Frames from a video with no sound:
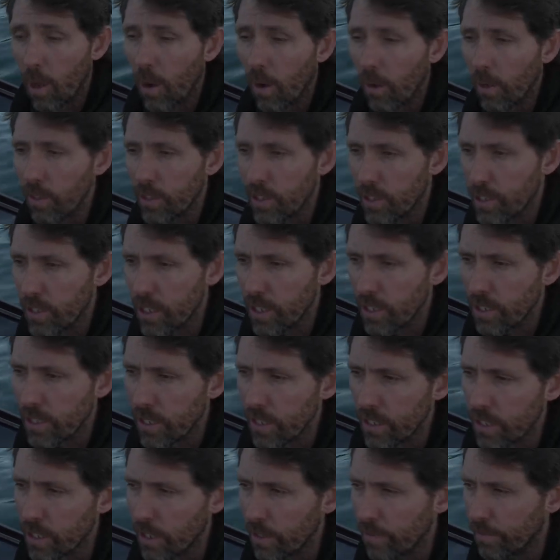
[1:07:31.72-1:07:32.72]
blog,
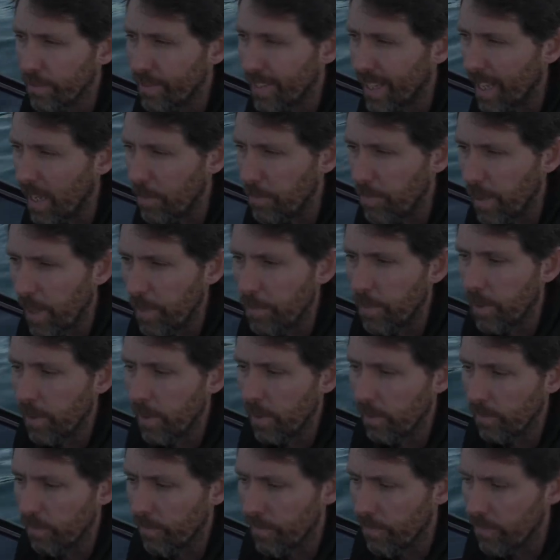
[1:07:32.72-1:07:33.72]
just to sort of keep
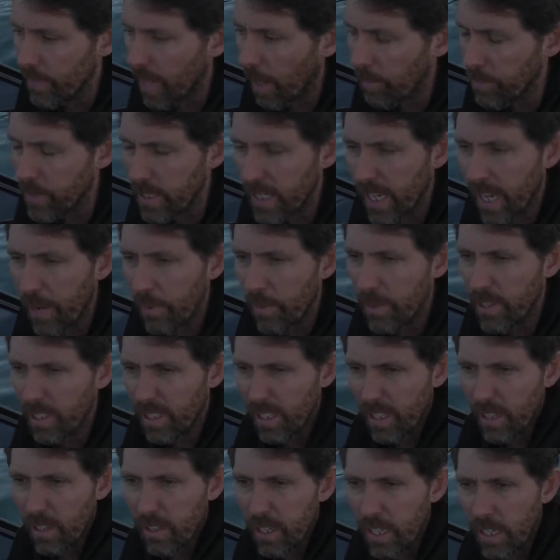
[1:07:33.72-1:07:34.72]
people up to date with
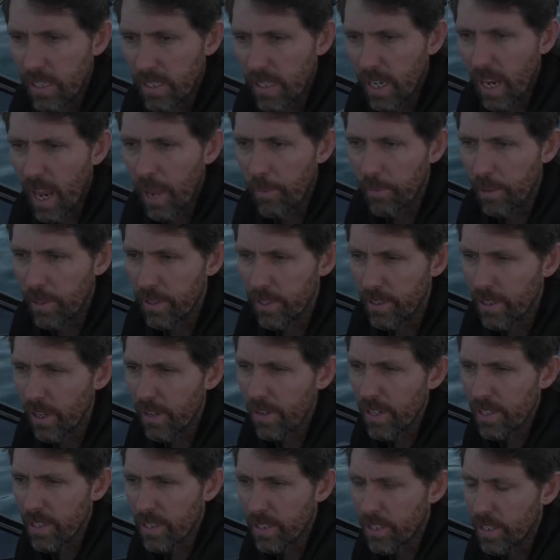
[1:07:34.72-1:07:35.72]
the little things that happen that
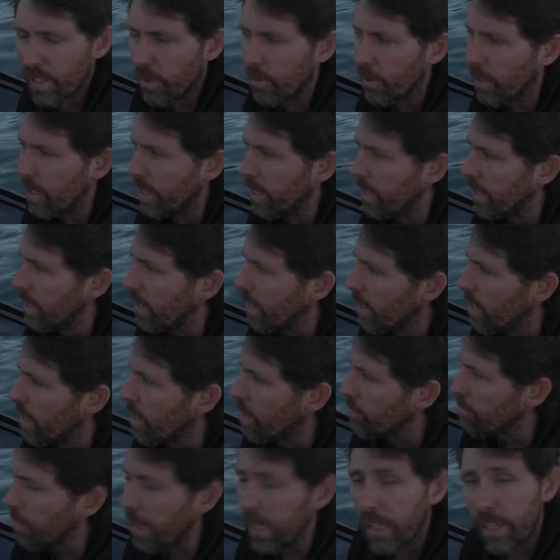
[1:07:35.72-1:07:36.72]
don't necessarily
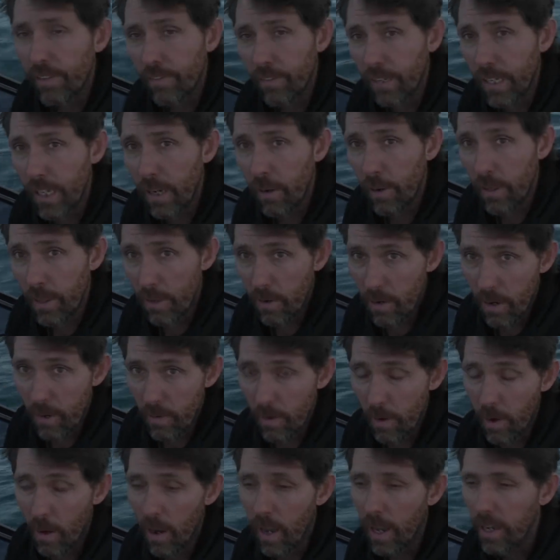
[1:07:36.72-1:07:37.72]
make a video in their
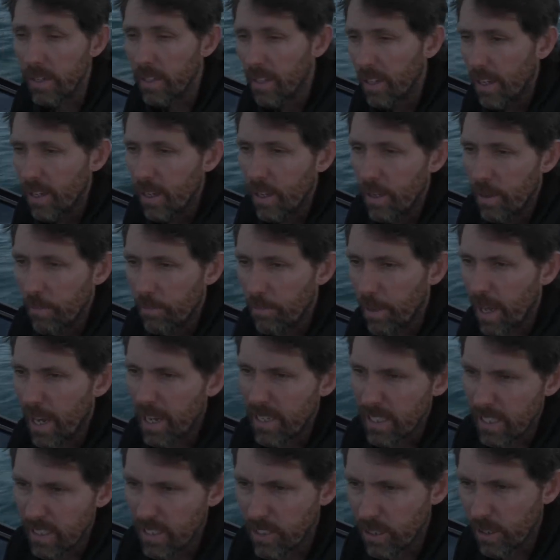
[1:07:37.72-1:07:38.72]
own right,
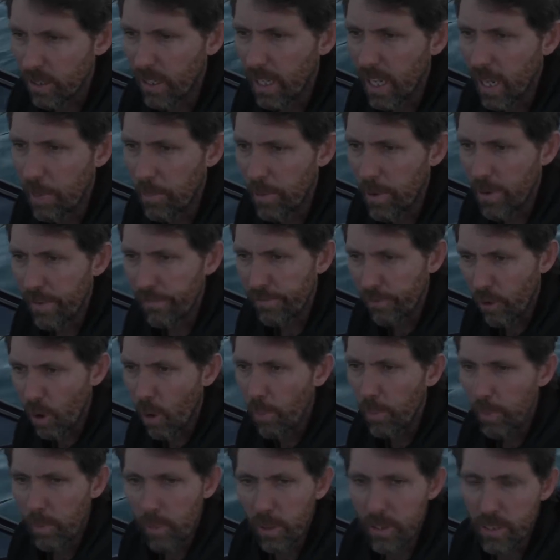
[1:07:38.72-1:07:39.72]
but it does sort of keep you
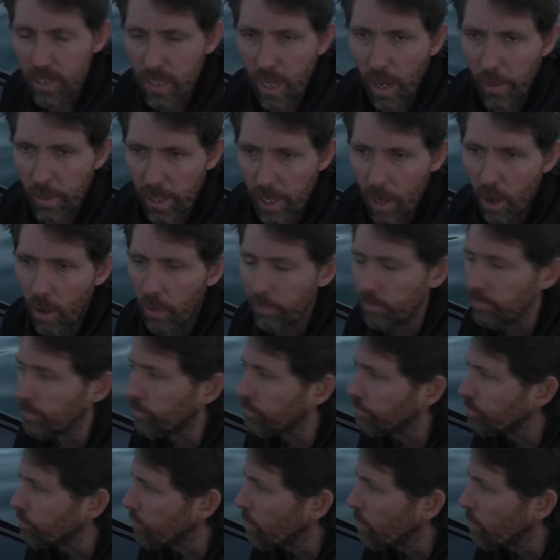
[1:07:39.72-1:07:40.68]
informed with what's going on